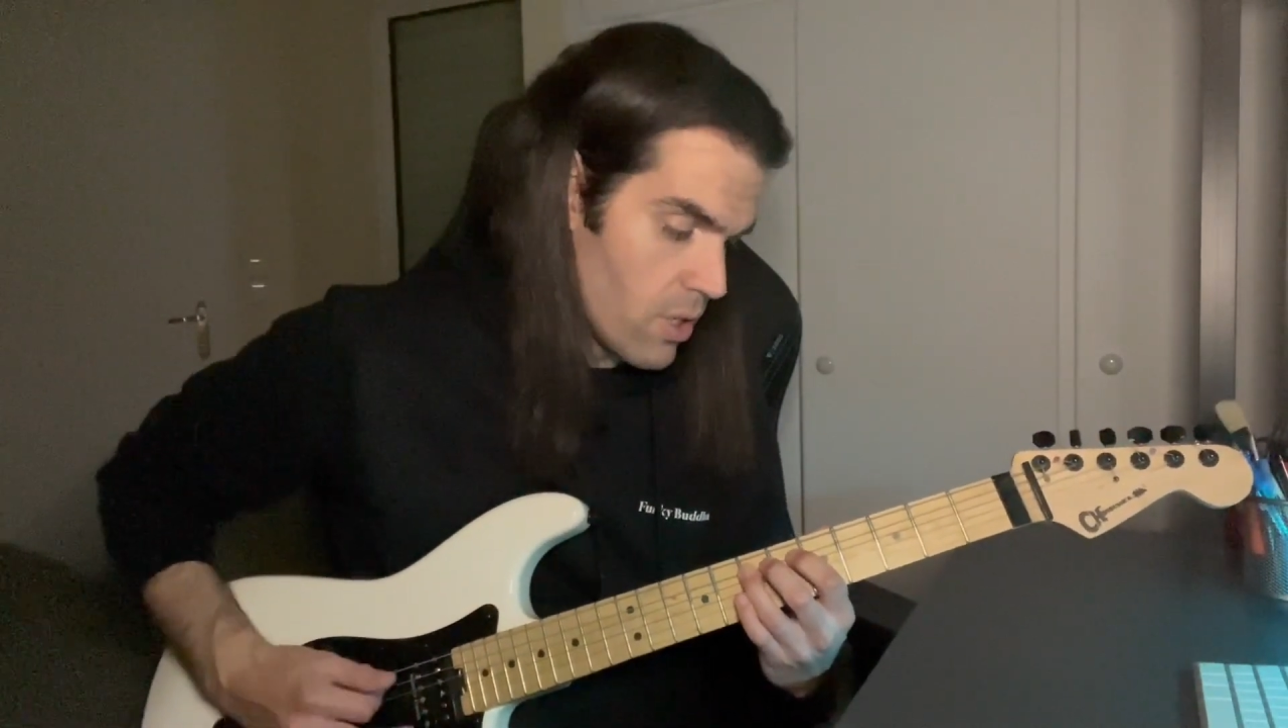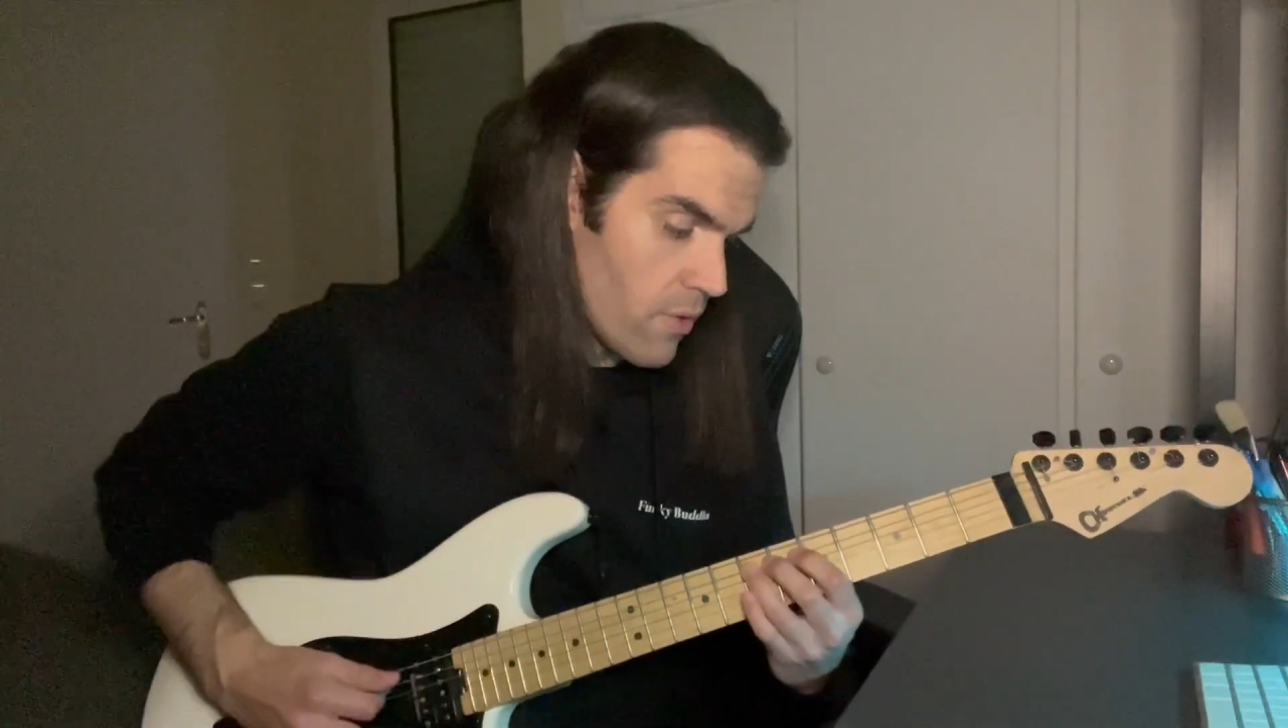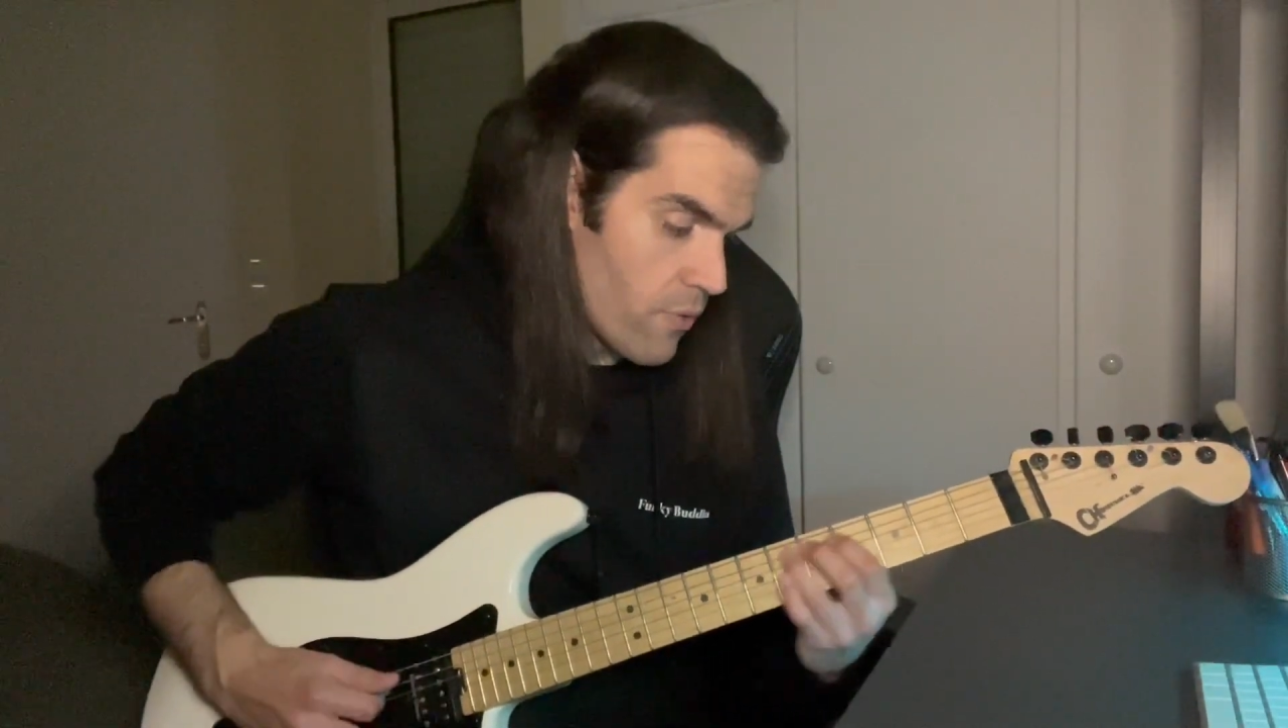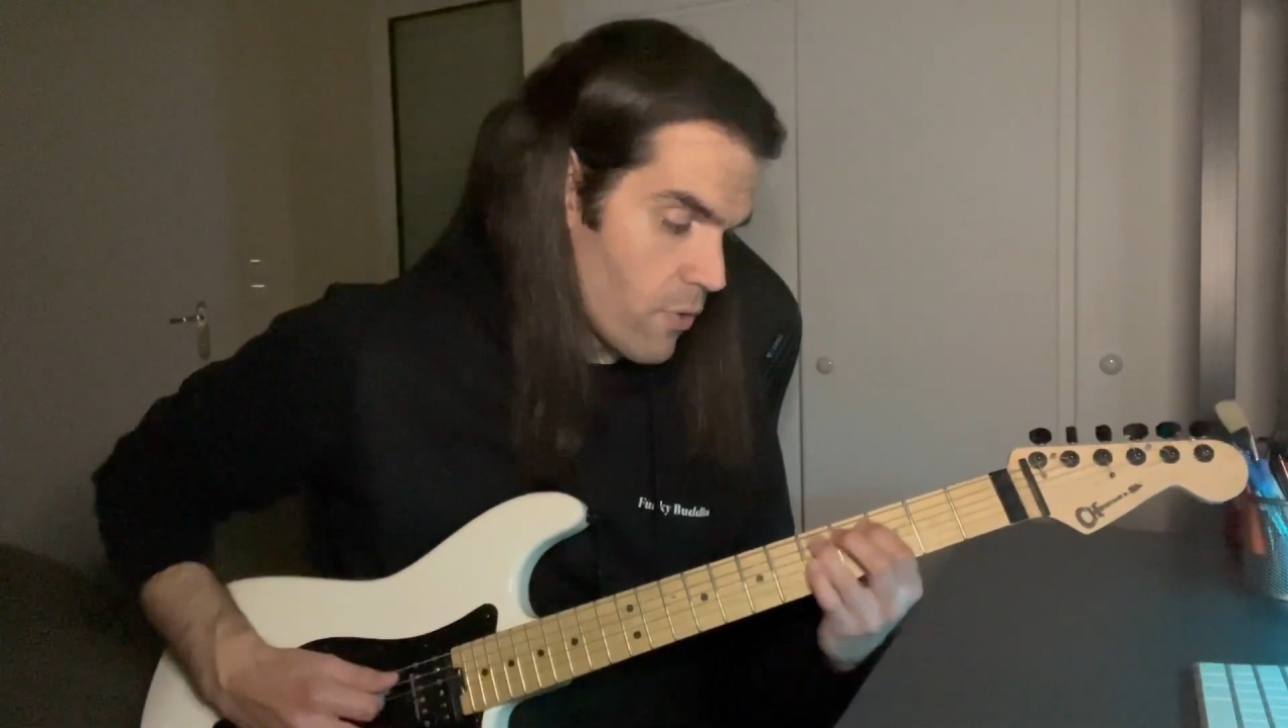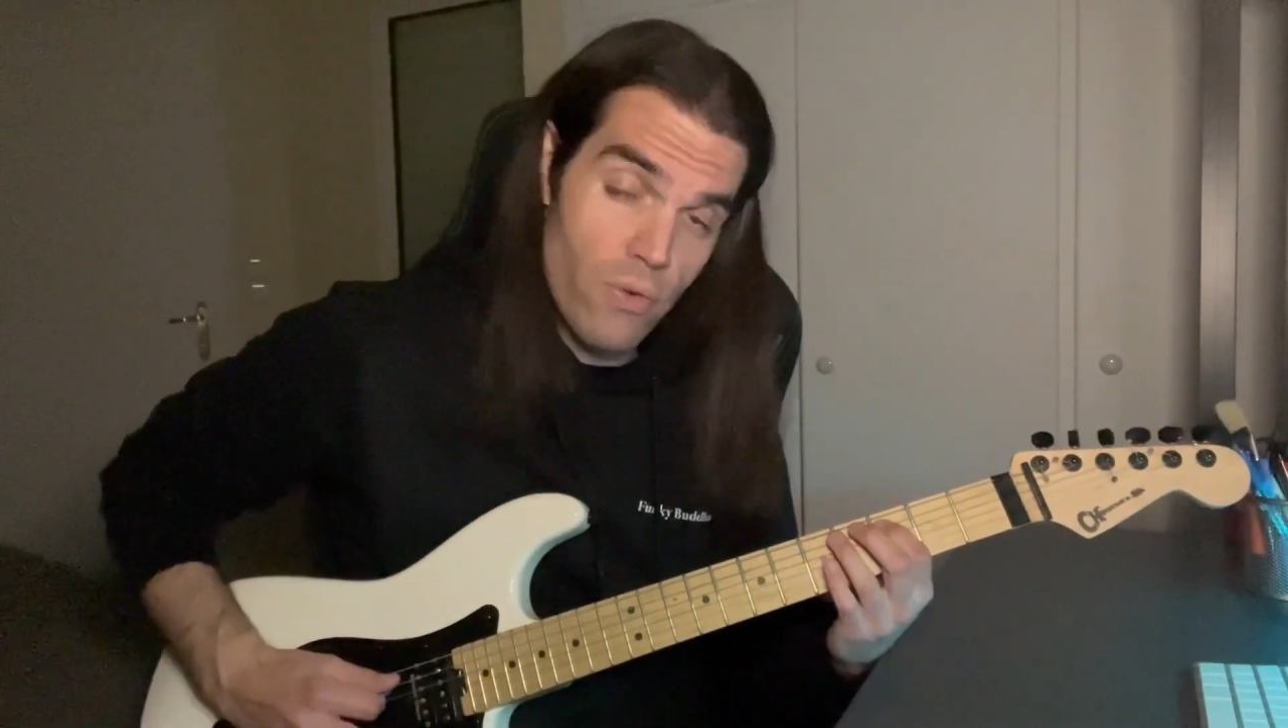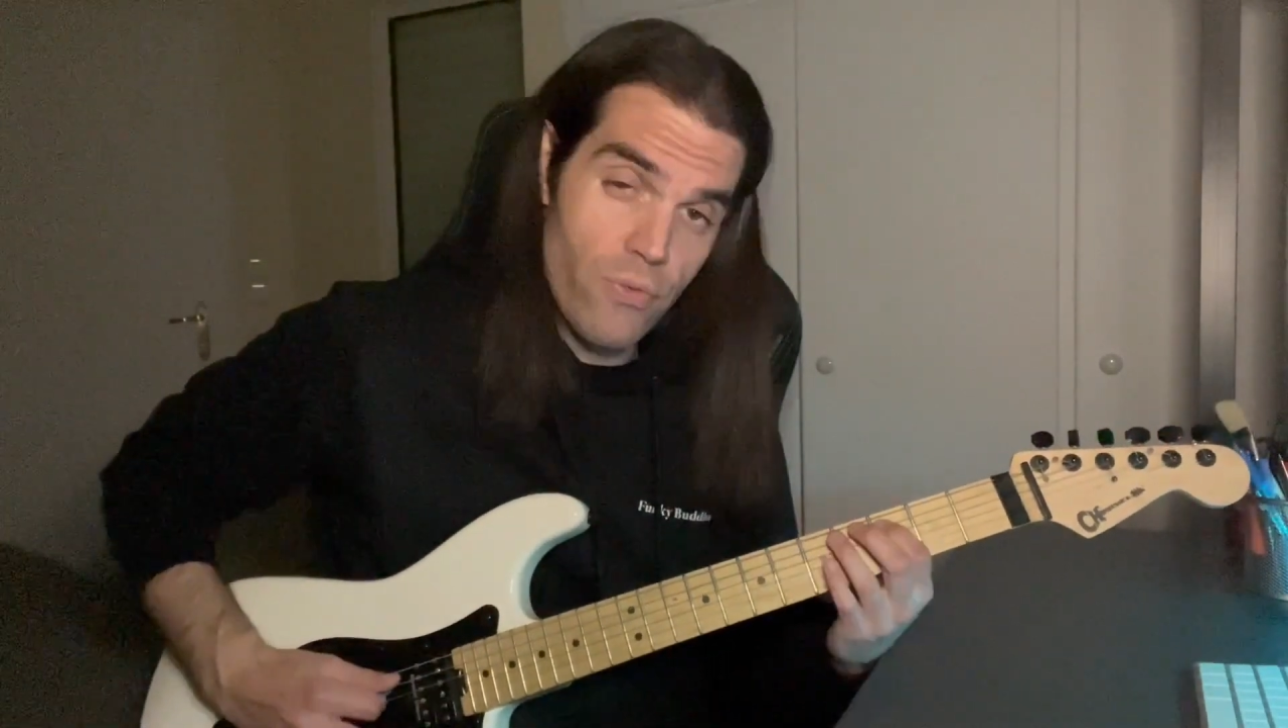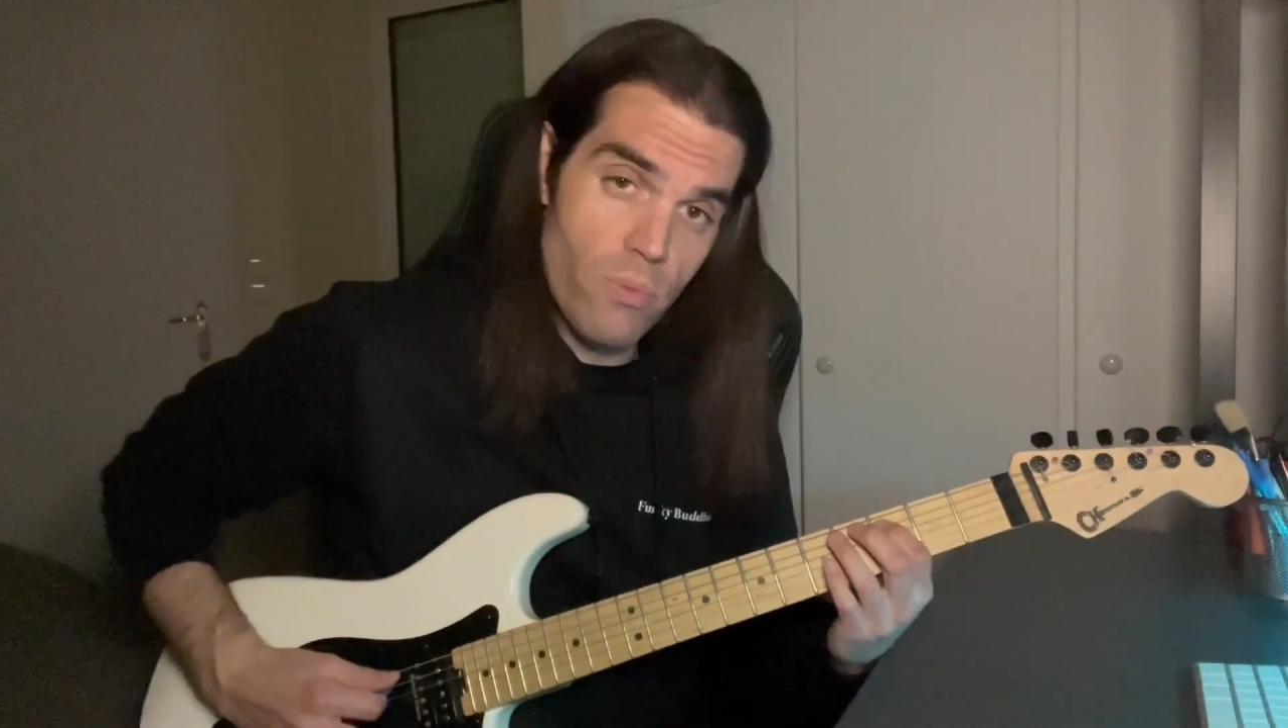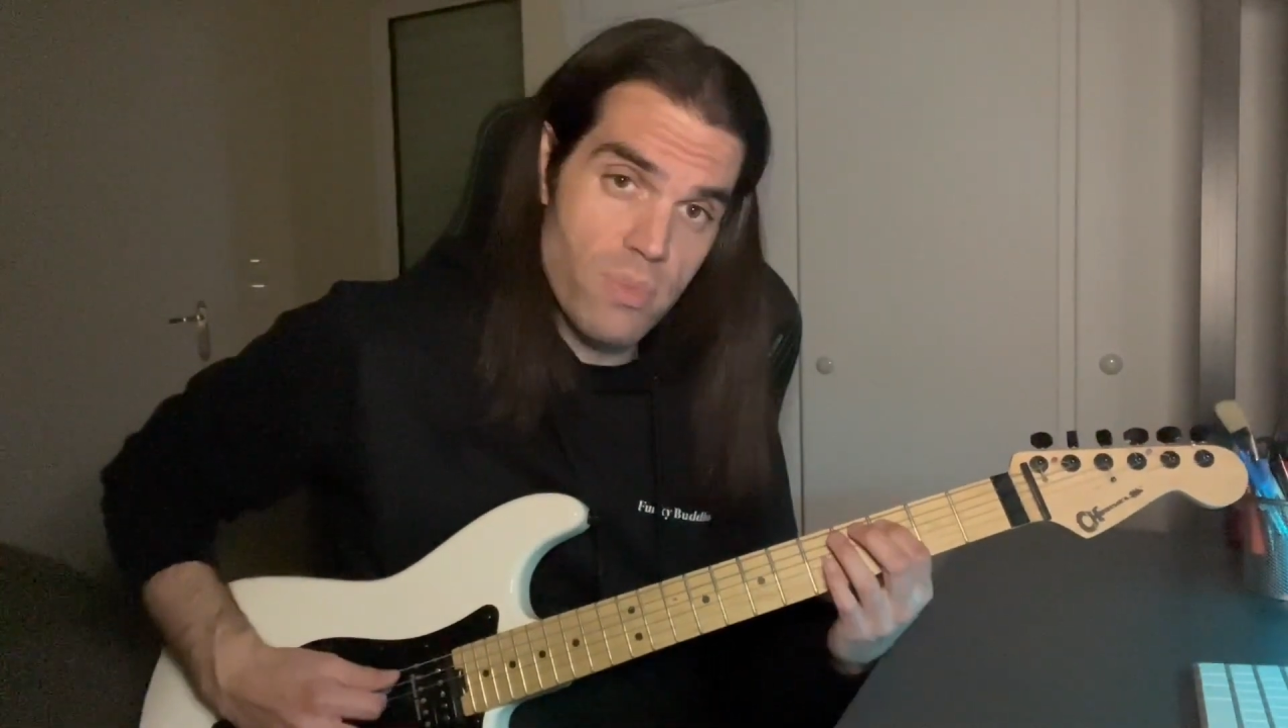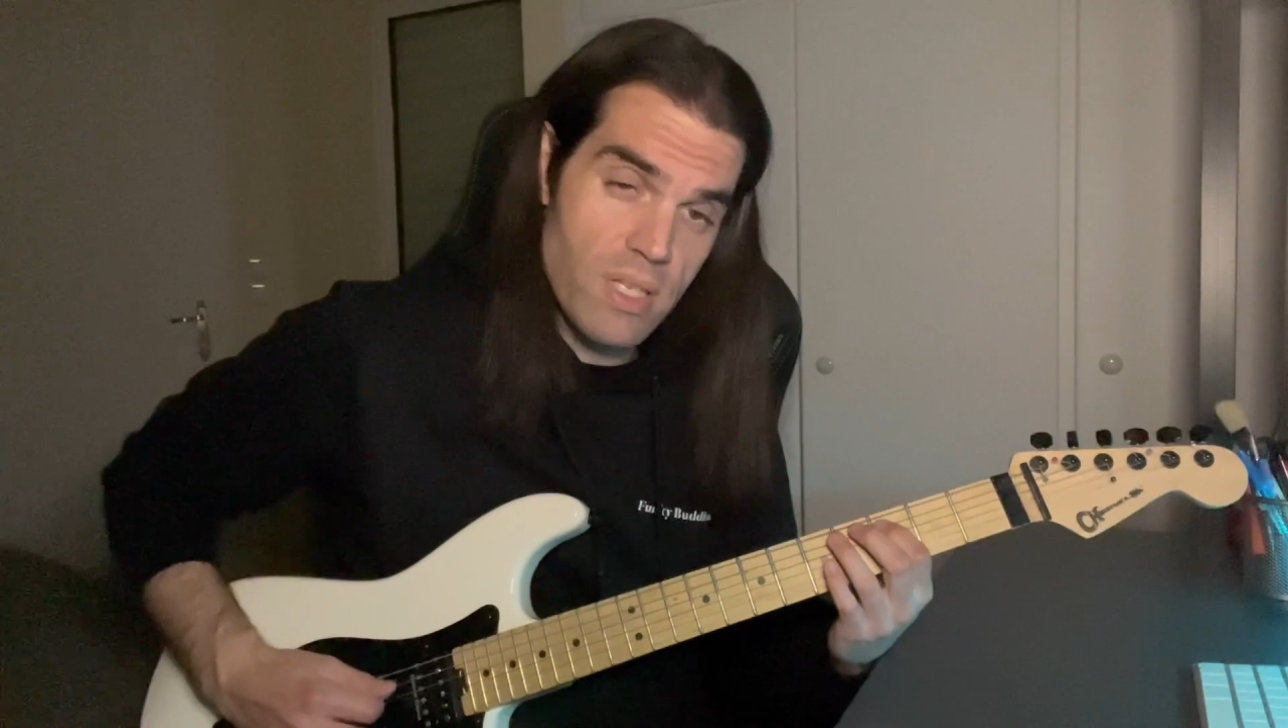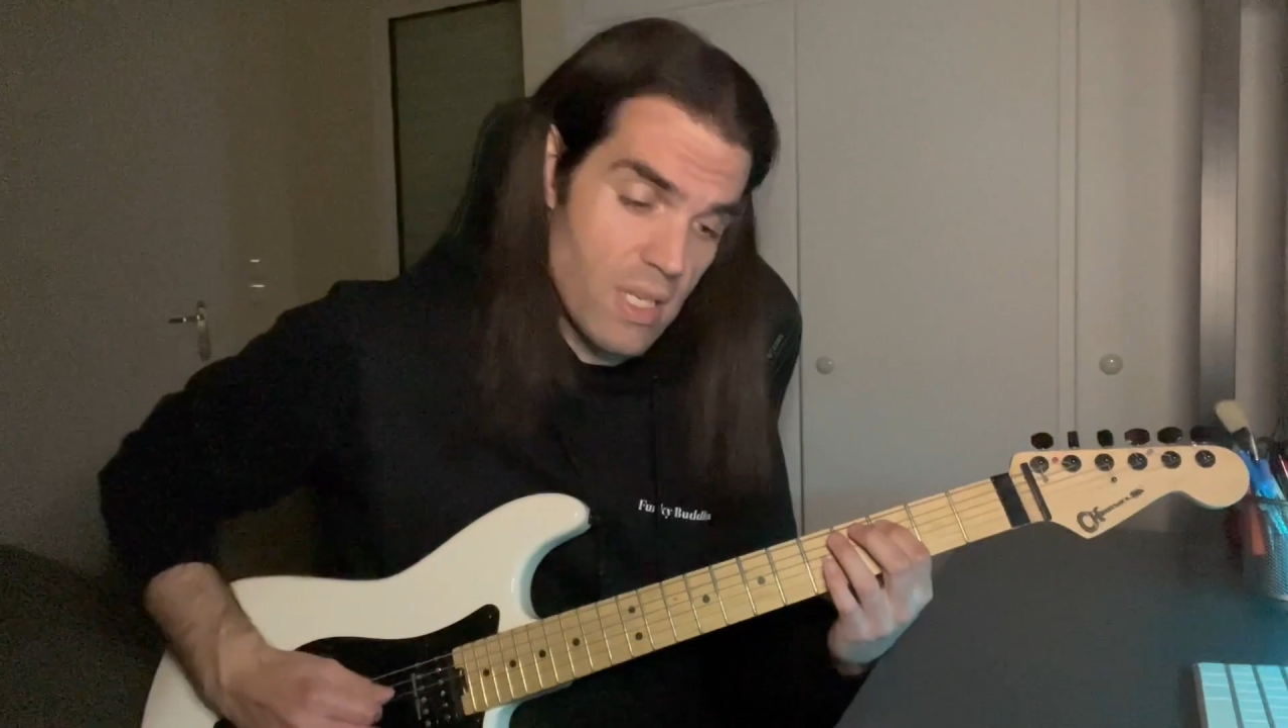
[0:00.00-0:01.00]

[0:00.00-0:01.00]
From C